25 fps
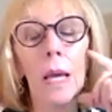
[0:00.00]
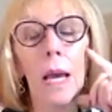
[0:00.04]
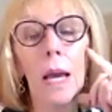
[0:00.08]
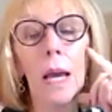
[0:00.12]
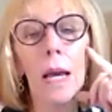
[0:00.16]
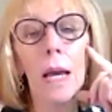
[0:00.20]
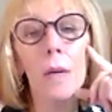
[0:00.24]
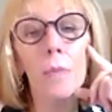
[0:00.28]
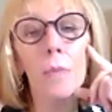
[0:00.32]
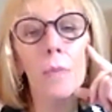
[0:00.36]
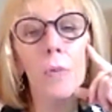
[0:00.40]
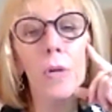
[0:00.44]

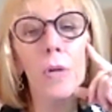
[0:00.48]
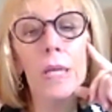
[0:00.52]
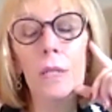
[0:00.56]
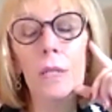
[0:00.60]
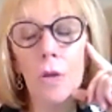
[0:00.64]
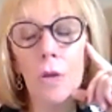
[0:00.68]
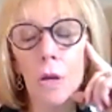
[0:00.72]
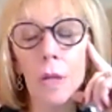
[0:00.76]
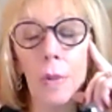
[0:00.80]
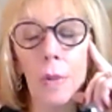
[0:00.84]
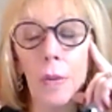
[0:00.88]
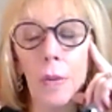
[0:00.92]
We can
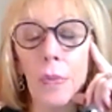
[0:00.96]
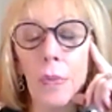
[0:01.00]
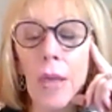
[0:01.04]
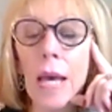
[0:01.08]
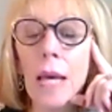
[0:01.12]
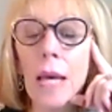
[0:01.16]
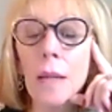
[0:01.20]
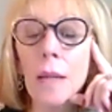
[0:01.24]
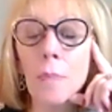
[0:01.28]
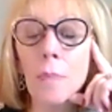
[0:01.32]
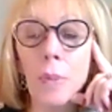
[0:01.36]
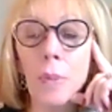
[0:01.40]
talk about
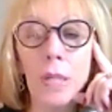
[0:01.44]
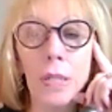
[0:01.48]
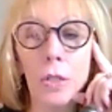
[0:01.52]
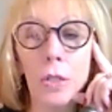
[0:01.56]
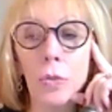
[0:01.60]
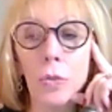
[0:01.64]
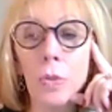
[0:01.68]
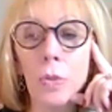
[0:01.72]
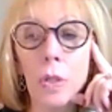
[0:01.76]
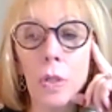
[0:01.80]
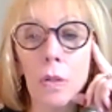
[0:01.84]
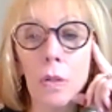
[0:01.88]
that, but you
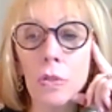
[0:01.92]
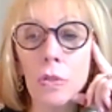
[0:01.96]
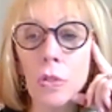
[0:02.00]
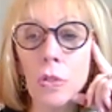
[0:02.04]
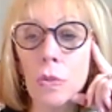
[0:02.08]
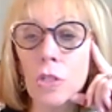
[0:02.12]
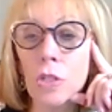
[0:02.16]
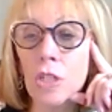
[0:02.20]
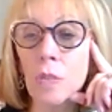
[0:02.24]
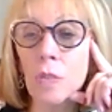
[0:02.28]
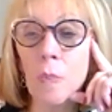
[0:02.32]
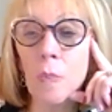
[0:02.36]
can also
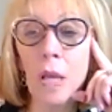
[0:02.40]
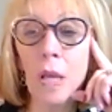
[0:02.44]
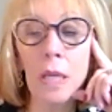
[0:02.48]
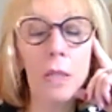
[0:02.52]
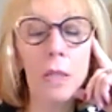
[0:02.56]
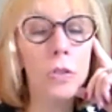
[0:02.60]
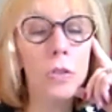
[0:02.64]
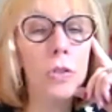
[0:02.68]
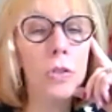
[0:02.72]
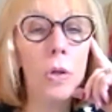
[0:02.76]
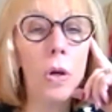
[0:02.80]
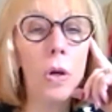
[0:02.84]
just pay
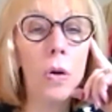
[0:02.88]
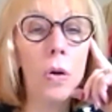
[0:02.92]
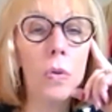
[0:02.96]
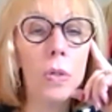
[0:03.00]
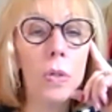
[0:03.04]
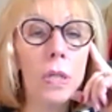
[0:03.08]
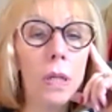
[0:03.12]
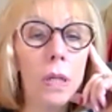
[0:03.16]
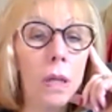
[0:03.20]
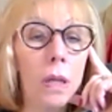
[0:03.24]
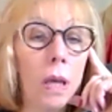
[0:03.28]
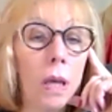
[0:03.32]
as you go,
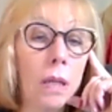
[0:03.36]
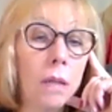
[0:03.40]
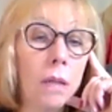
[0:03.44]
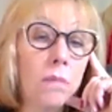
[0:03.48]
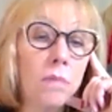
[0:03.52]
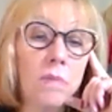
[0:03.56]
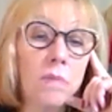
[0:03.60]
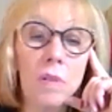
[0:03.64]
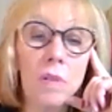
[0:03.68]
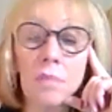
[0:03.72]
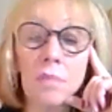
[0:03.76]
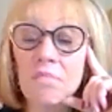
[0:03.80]
and
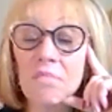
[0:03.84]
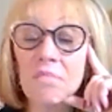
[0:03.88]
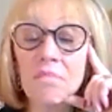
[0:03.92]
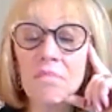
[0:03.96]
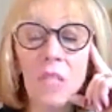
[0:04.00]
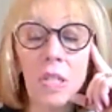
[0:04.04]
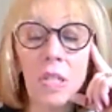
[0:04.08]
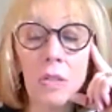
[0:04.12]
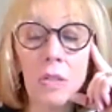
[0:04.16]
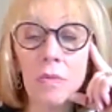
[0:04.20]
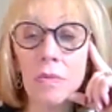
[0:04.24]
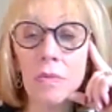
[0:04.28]

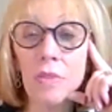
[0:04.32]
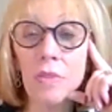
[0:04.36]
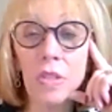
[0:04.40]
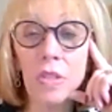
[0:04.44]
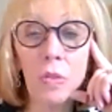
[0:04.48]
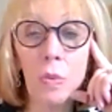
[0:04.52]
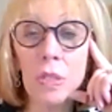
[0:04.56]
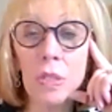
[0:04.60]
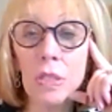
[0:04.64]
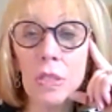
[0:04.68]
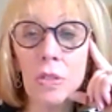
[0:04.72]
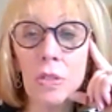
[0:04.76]
you know, it's
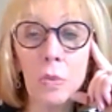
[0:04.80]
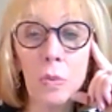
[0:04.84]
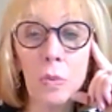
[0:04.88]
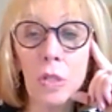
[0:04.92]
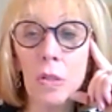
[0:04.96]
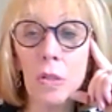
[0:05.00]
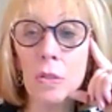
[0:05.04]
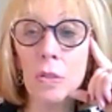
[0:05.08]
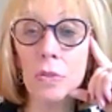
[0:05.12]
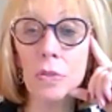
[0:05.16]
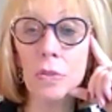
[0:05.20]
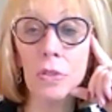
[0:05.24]

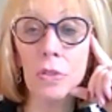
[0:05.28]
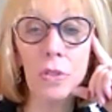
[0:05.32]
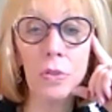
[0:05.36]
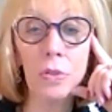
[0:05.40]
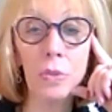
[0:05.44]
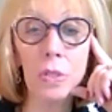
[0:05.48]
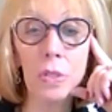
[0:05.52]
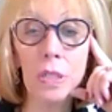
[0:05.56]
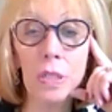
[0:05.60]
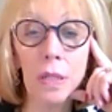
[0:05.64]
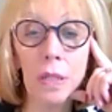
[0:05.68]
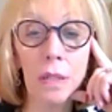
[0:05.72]
$22 to
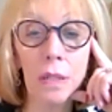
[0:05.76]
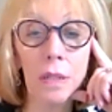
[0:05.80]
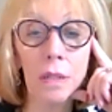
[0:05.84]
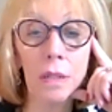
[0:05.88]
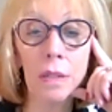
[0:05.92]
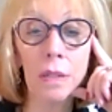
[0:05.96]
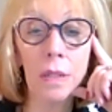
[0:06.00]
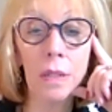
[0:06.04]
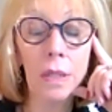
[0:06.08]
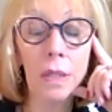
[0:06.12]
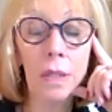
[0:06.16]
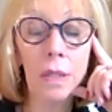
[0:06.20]
attend
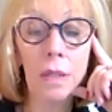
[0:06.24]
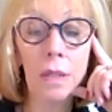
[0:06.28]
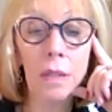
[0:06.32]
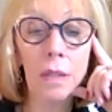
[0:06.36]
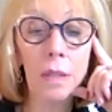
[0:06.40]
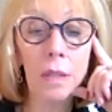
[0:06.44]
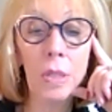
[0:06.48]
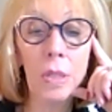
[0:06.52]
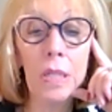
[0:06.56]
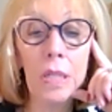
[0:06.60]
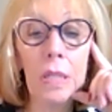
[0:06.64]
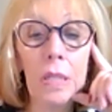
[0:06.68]
the
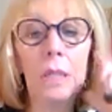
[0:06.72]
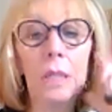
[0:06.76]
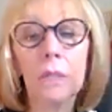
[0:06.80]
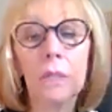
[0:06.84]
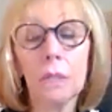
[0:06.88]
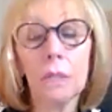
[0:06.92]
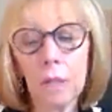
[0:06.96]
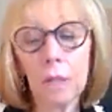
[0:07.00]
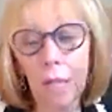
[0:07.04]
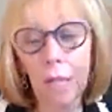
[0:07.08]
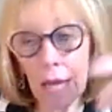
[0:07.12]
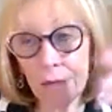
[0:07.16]
meetings
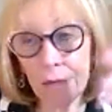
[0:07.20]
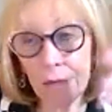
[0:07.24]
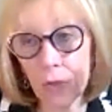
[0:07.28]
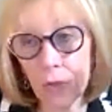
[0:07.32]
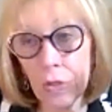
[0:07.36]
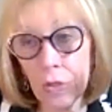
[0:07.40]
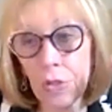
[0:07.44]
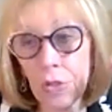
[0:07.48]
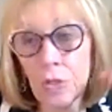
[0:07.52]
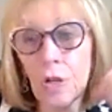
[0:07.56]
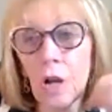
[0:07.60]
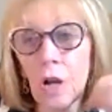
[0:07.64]
after
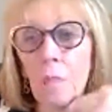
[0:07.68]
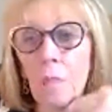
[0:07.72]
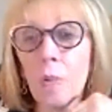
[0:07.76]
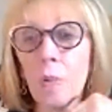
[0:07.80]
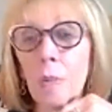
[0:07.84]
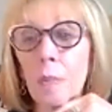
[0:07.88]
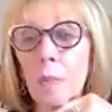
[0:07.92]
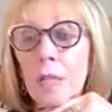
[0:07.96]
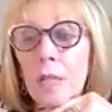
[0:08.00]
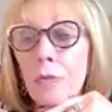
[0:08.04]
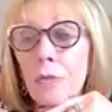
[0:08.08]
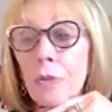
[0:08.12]
your
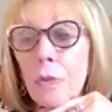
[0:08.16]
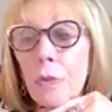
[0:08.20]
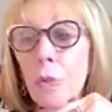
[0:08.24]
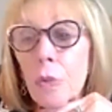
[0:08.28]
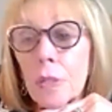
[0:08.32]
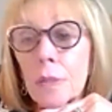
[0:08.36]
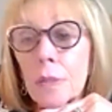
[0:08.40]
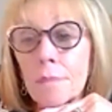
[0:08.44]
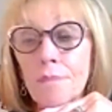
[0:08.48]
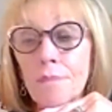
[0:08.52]
complimentary one.